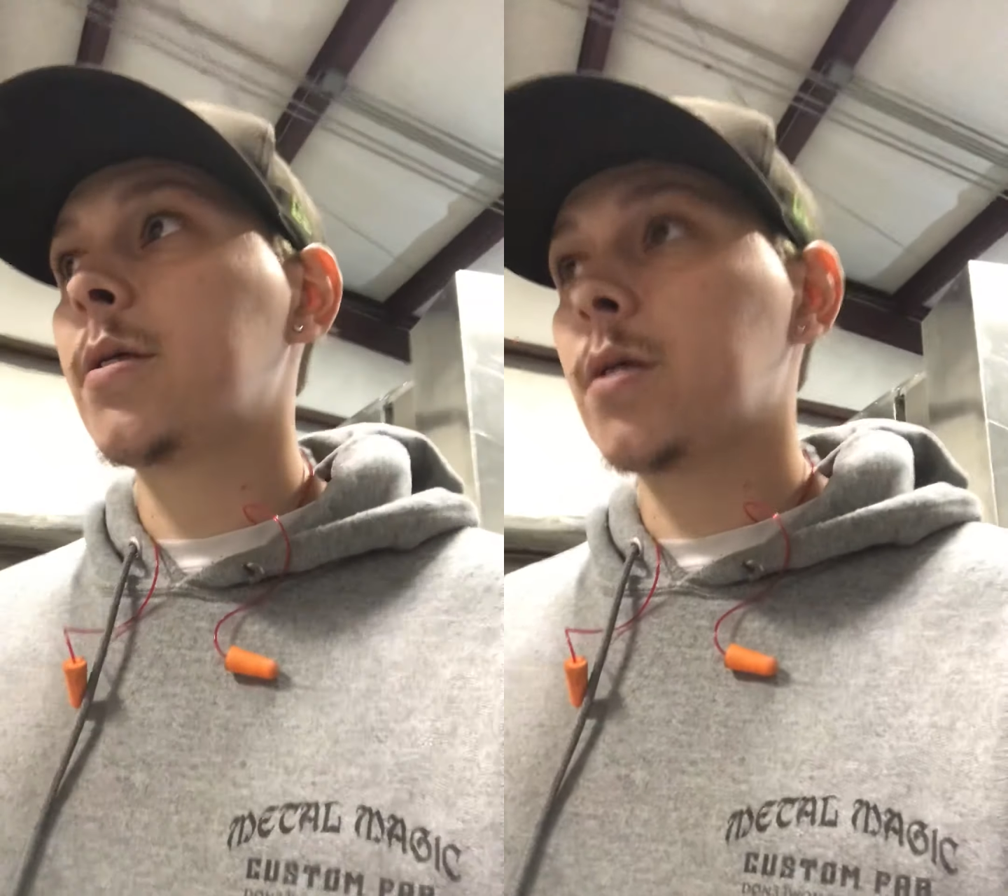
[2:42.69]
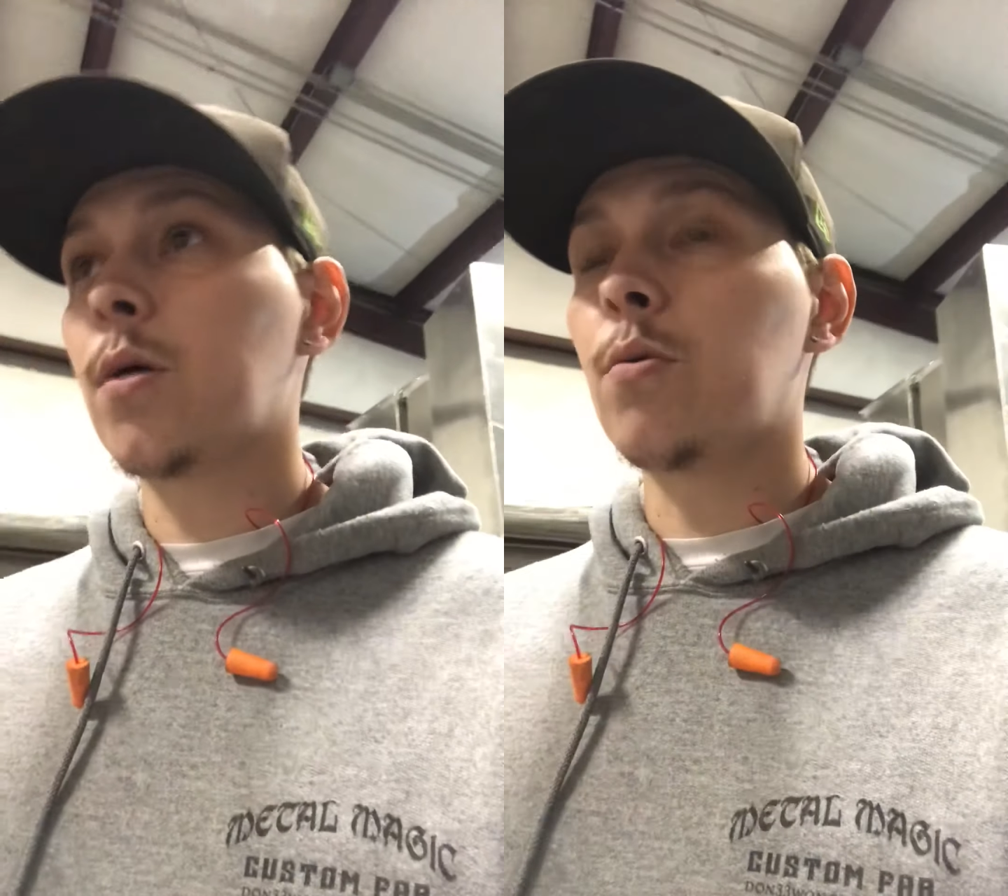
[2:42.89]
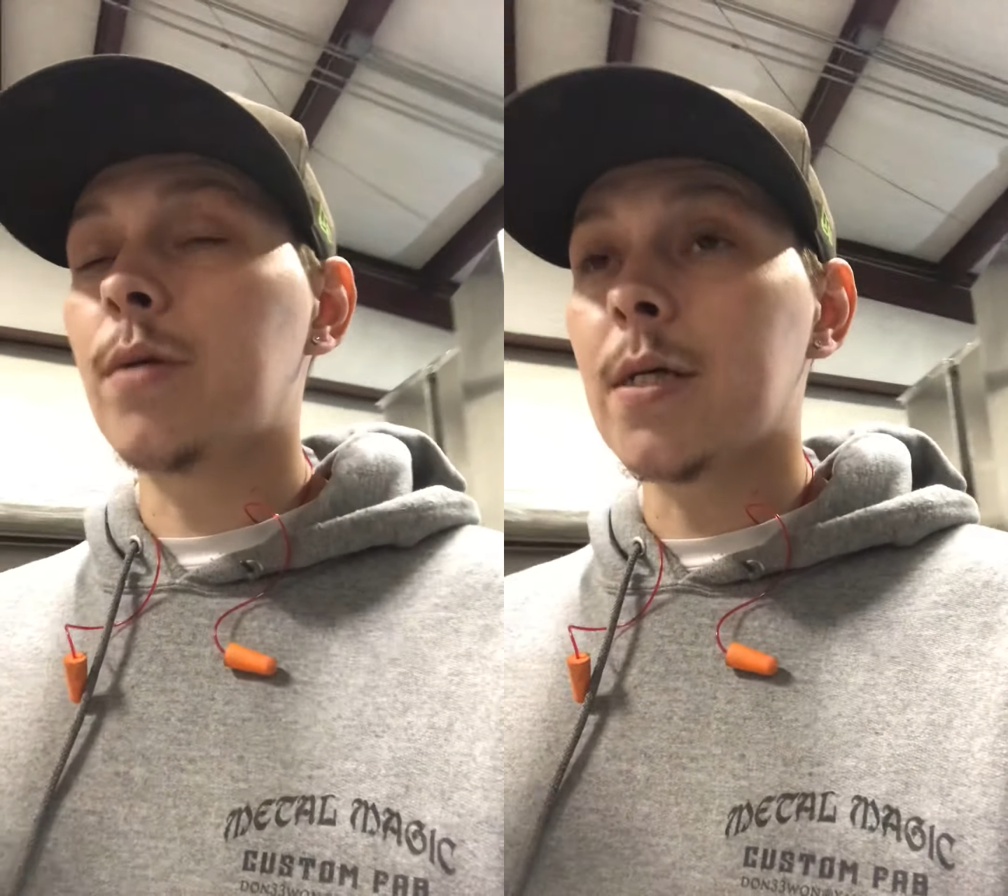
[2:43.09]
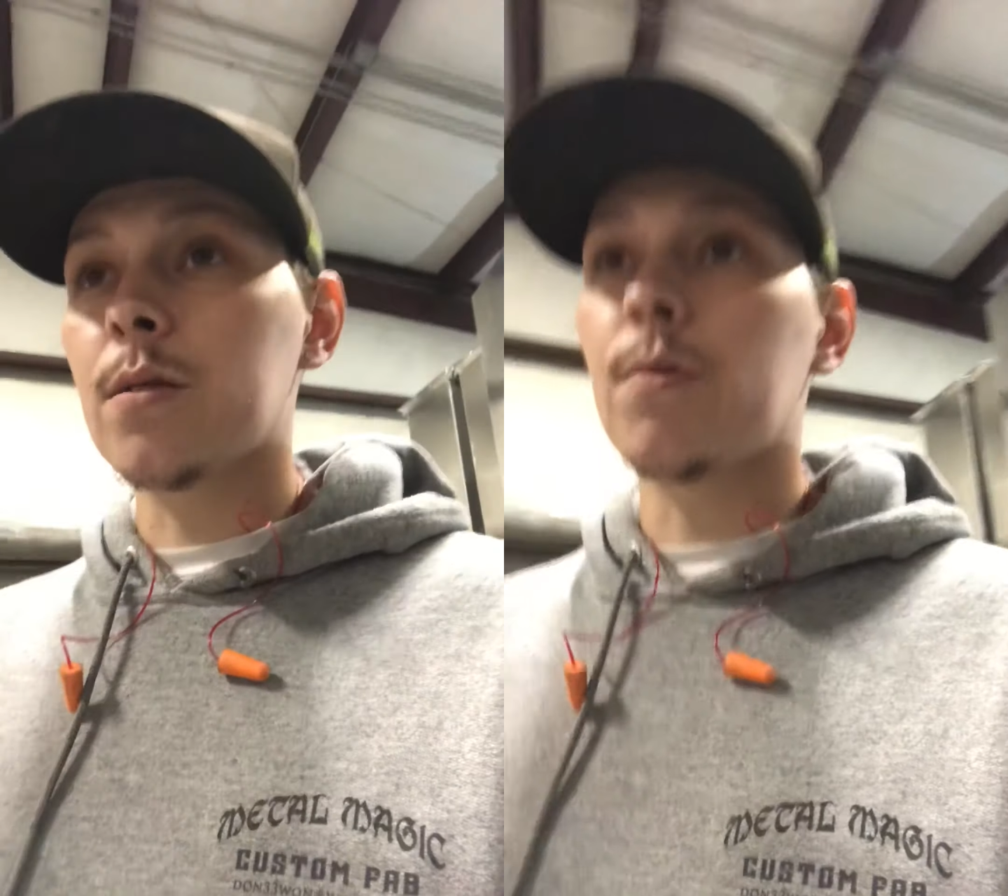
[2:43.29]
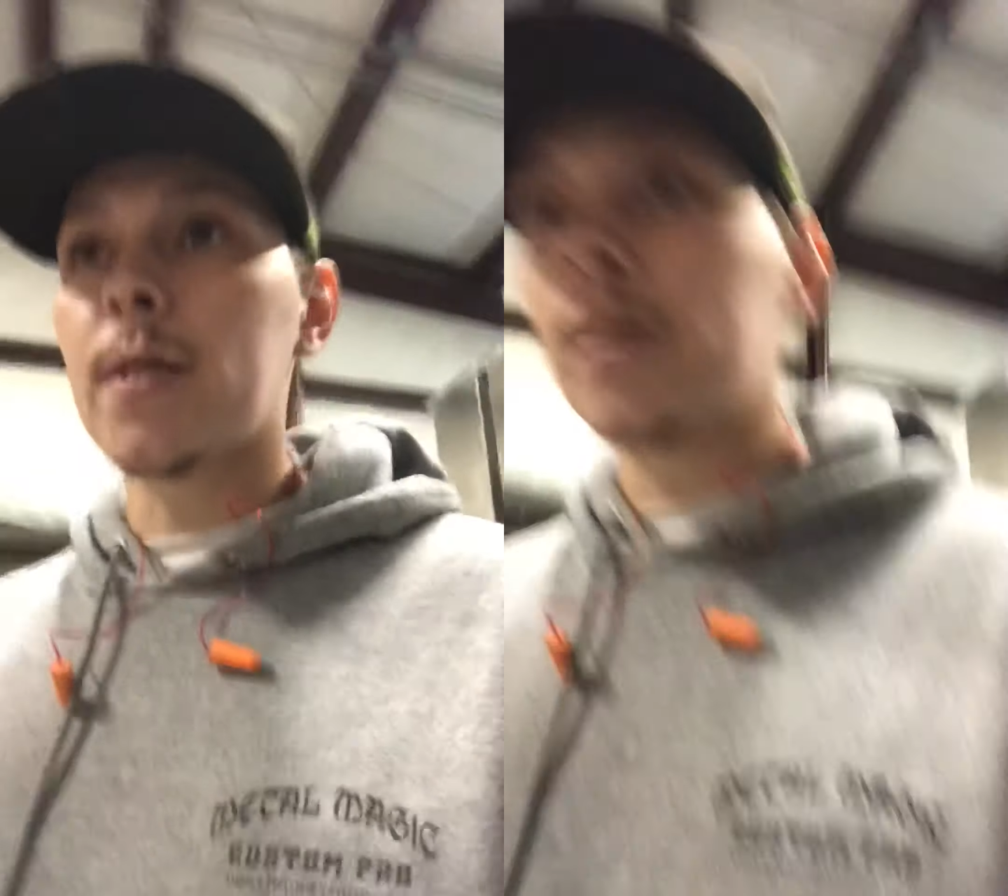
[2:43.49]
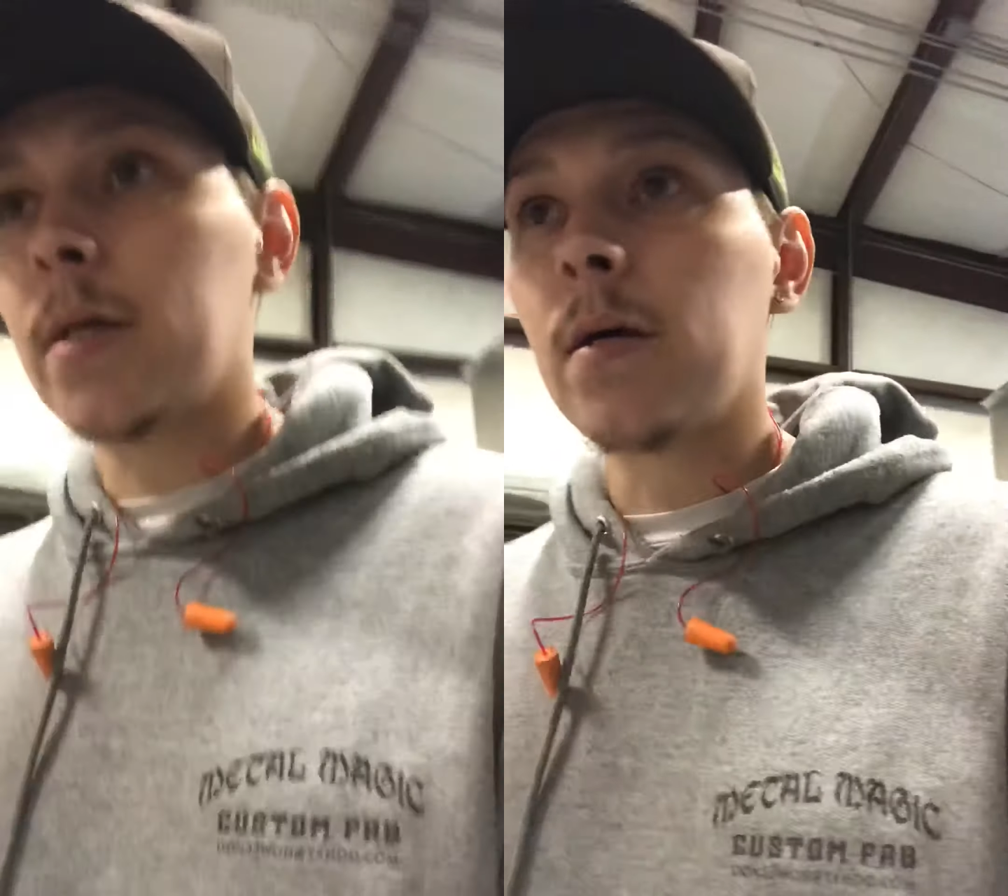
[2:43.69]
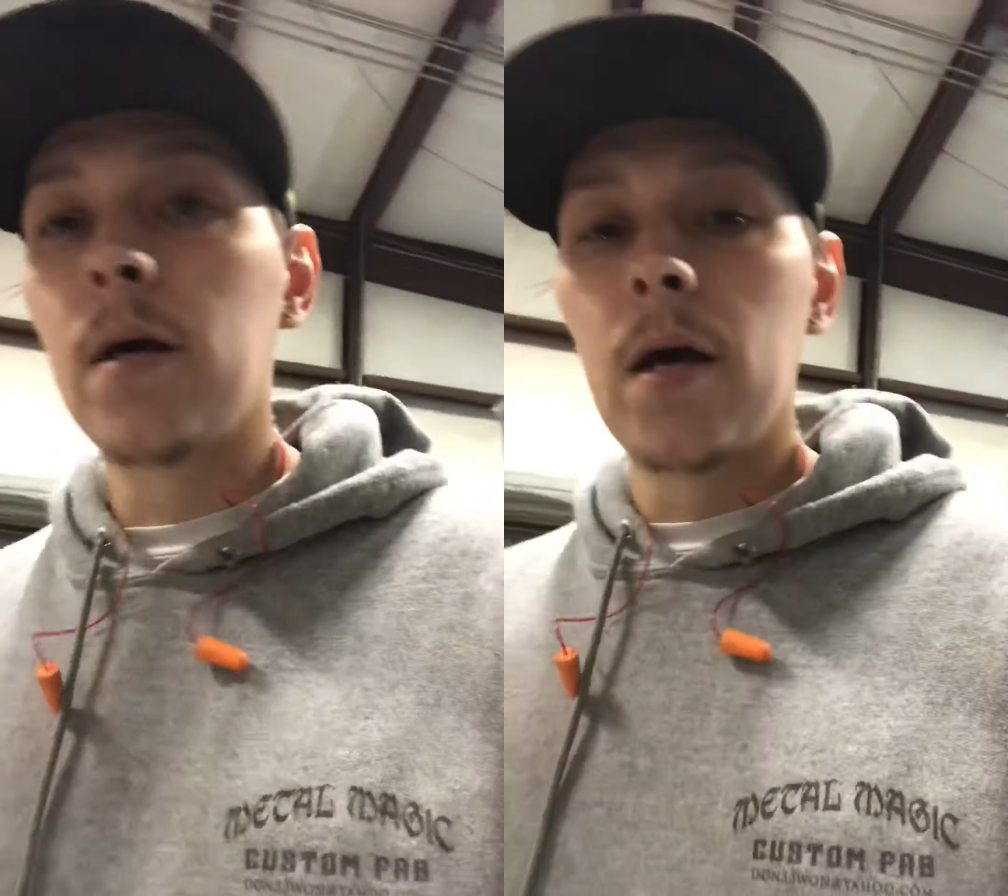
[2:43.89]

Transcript: to go desert racing.